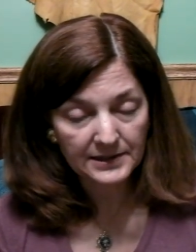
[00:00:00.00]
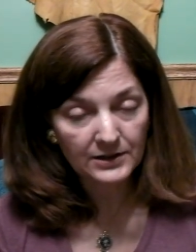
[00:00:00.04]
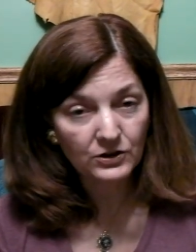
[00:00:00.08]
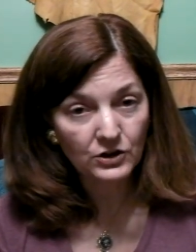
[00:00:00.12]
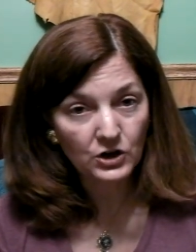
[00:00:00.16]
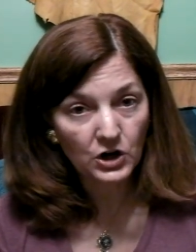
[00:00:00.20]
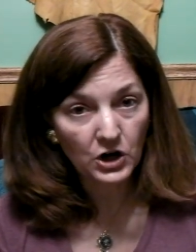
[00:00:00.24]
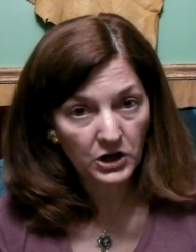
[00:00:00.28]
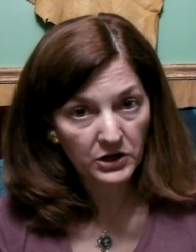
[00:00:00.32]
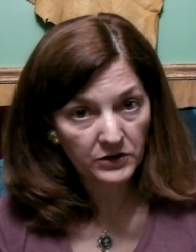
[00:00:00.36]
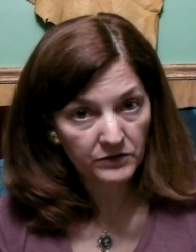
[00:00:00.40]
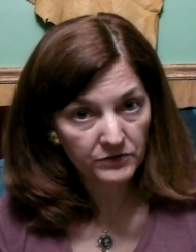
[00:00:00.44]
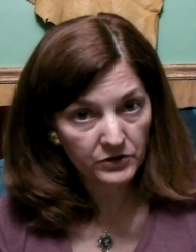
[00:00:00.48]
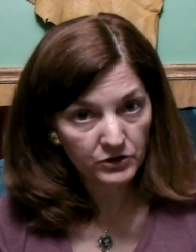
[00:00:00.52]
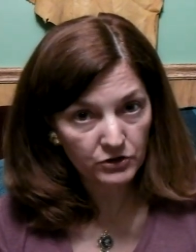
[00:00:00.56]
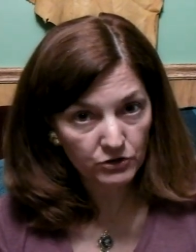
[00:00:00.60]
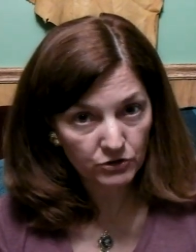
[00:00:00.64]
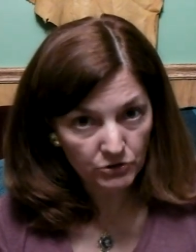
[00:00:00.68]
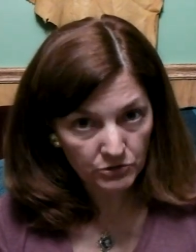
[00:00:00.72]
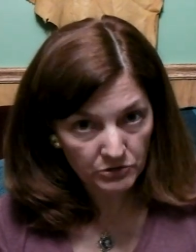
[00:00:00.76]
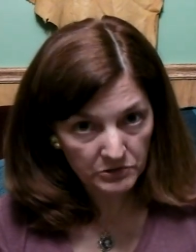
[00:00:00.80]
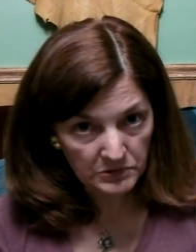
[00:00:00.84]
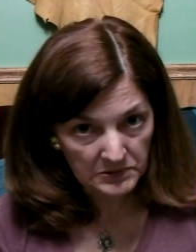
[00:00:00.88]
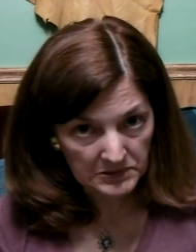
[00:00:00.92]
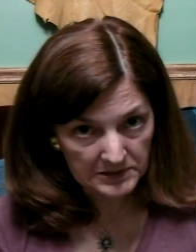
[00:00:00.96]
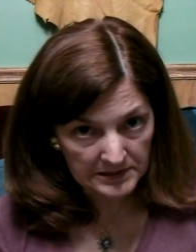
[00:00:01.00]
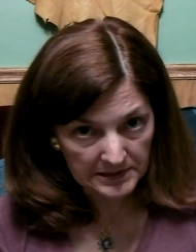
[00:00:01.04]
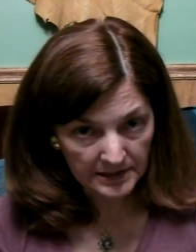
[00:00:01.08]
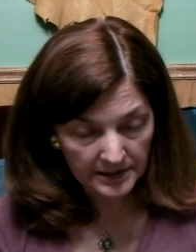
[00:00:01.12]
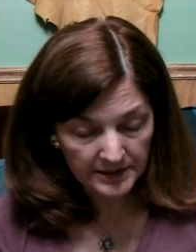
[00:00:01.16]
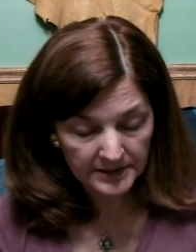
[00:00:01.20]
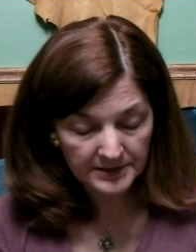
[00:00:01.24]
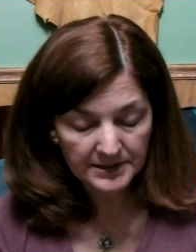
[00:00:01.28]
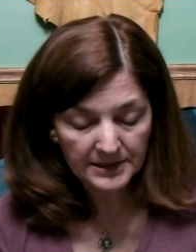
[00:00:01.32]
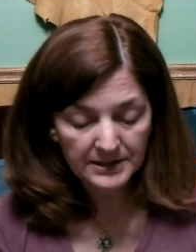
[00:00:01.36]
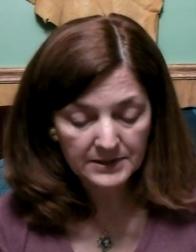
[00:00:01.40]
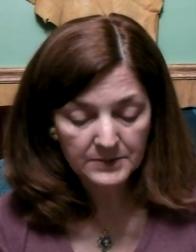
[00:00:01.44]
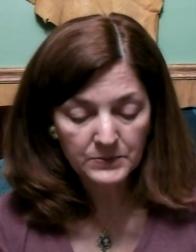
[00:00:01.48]
Now, Carnival Cruise
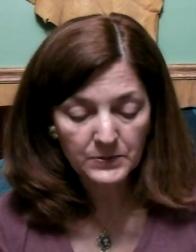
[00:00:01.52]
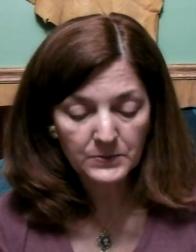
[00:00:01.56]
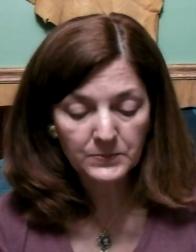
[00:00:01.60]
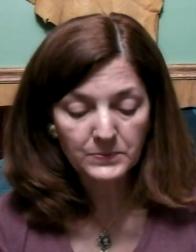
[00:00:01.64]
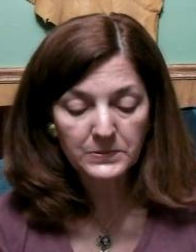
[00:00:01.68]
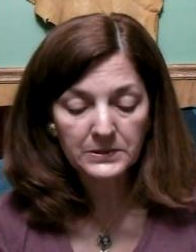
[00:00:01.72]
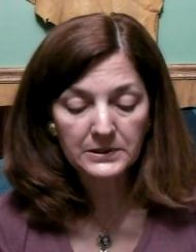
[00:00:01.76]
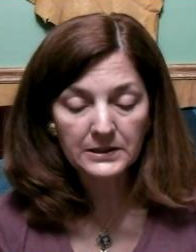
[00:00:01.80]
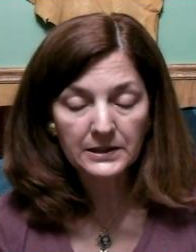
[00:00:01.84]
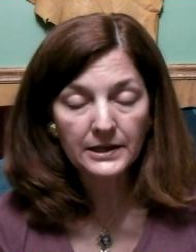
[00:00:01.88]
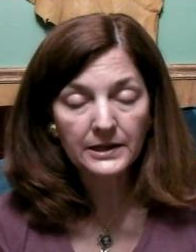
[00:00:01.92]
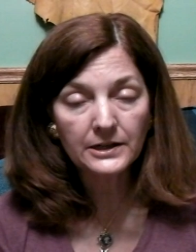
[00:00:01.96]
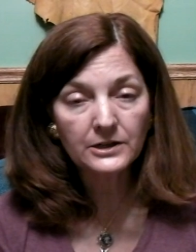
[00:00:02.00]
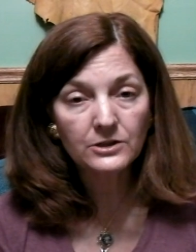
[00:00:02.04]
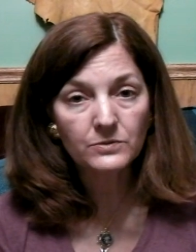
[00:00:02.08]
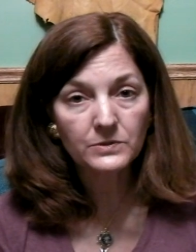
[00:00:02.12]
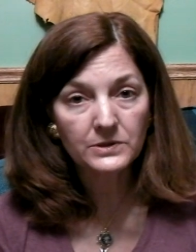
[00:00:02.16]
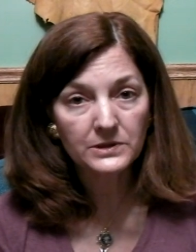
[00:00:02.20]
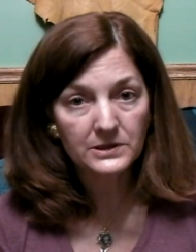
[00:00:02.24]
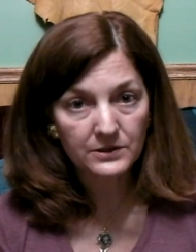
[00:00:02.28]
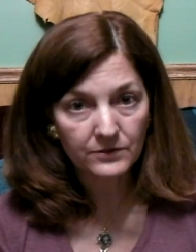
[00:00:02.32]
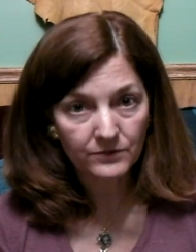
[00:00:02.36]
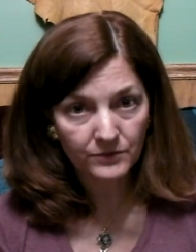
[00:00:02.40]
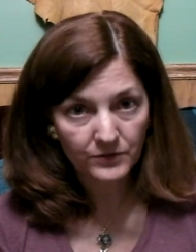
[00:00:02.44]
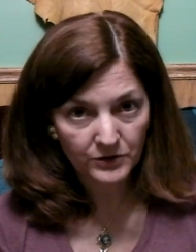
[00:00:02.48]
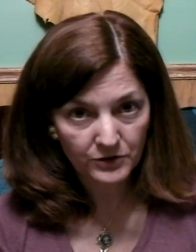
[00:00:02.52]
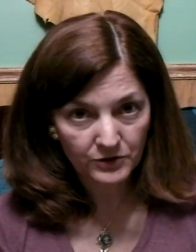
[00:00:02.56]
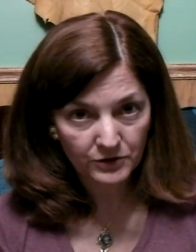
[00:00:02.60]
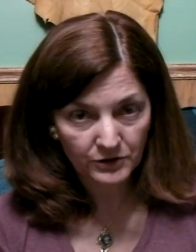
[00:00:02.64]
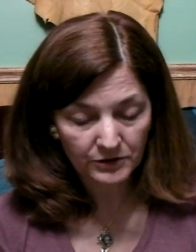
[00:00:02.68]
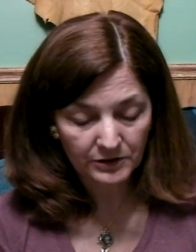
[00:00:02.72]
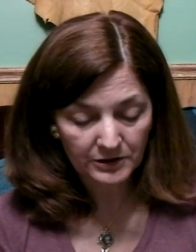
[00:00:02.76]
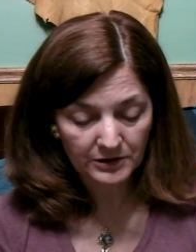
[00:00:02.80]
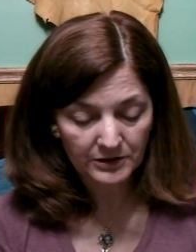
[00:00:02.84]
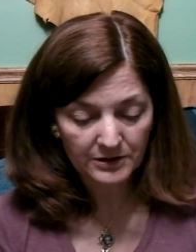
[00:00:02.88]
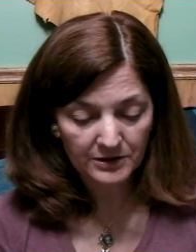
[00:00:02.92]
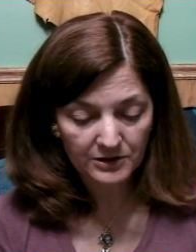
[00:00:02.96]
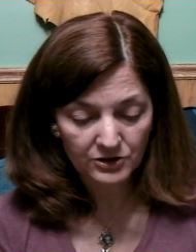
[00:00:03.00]
Lines has been plagued with
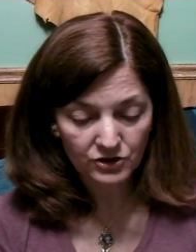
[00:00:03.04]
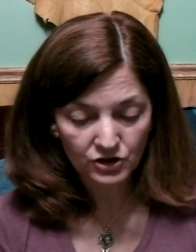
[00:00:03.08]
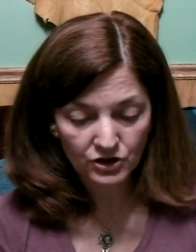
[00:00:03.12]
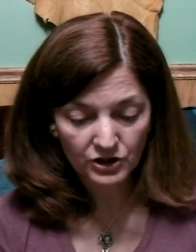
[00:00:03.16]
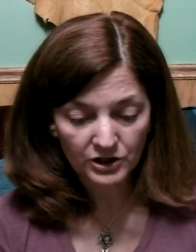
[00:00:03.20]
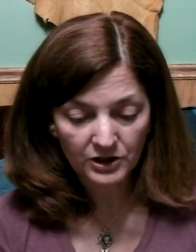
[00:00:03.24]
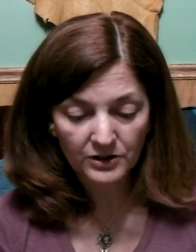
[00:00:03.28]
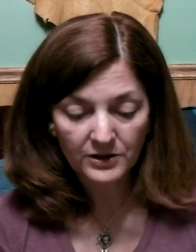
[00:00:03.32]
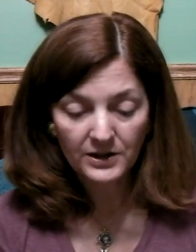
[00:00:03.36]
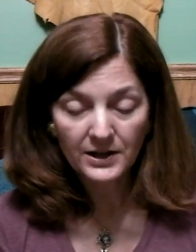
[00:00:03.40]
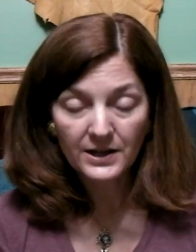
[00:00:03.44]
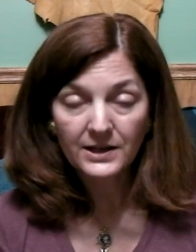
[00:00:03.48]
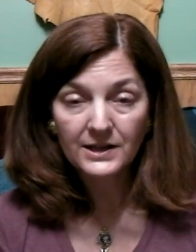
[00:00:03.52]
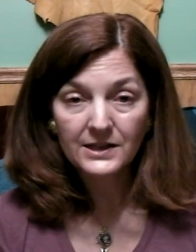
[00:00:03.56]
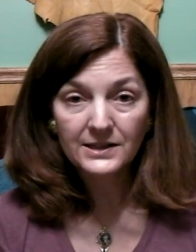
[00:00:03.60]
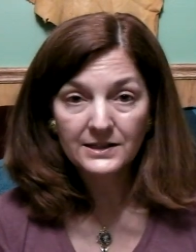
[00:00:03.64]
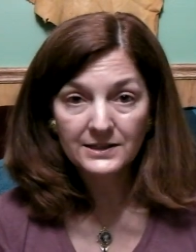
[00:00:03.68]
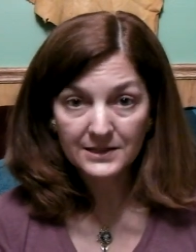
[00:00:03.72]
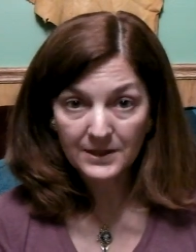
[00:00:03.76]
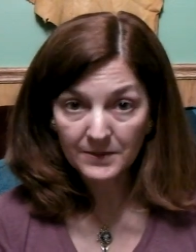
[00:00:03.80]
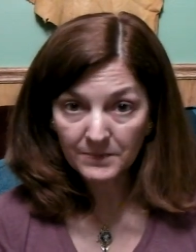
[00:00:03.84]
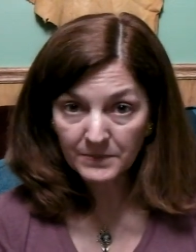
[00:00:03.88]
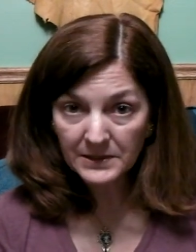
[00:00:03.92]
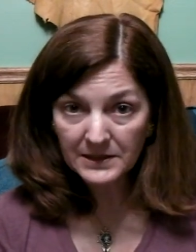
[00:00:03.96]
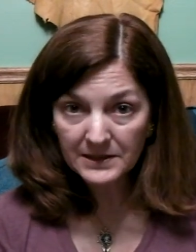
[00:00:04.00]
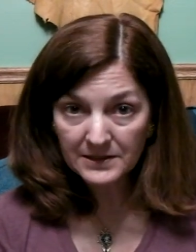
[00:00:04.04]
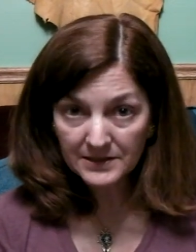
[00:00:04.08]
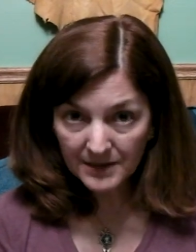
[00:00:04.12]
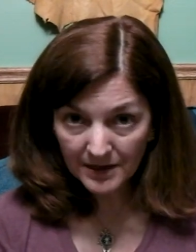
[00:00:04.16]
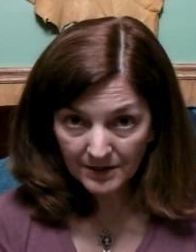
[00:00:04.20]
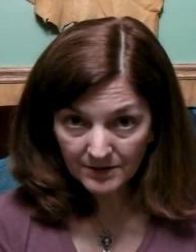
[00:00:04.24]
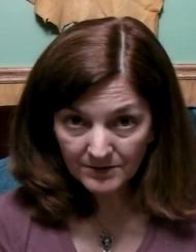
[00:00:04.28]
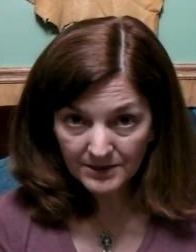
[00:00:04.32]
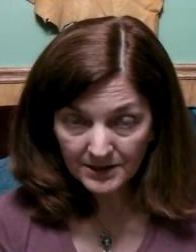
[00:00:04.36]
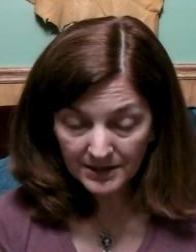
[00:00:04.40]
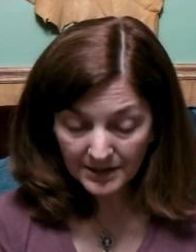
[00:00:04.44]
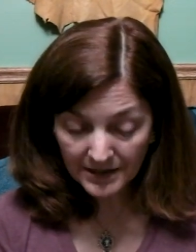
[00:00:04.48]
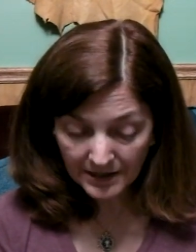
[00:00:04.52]
difficulty this year. Somebody's
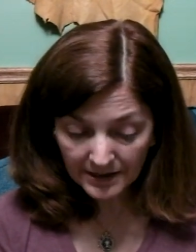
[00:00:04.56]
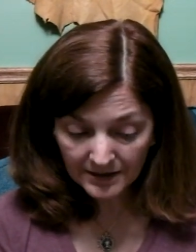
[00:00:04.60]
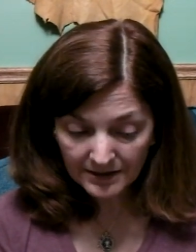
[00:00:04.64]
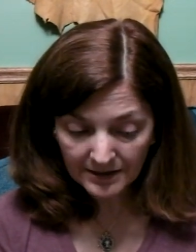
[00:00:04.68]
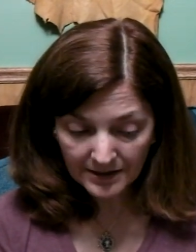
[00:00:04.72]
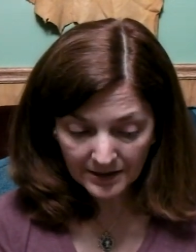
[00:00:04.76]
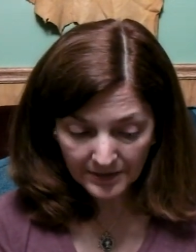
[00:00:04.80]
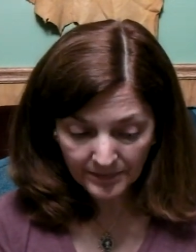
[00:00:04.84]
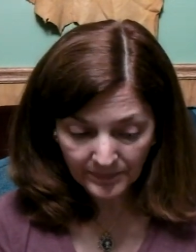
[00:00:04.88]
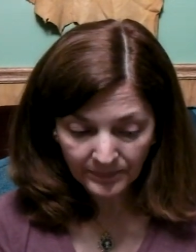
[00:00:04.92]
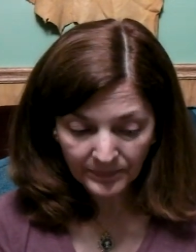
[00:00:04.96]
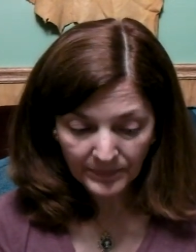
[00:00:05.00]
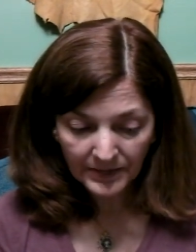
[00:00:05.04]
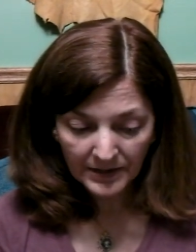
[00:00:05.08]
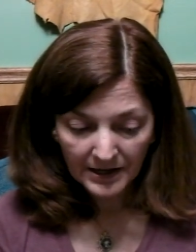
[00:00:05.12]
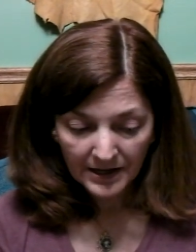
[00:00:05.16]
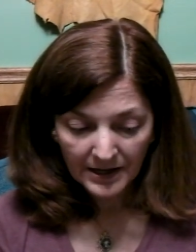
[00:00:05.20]
out to get them.